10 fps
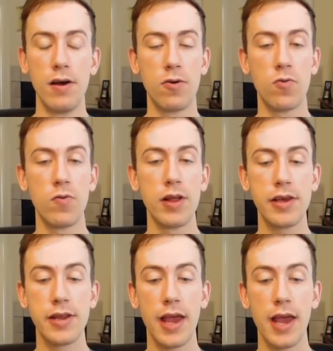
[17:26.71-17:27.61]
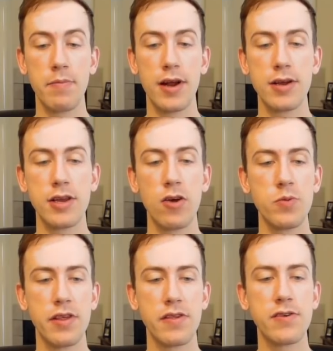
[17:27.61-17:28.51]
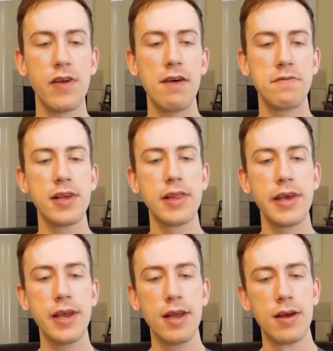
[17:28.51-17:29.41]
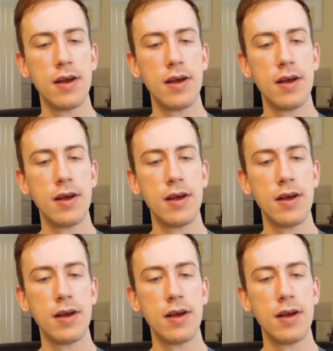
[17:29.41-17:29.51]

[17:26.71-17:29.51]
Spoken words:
Really good game there. Going with a Scrafty lead.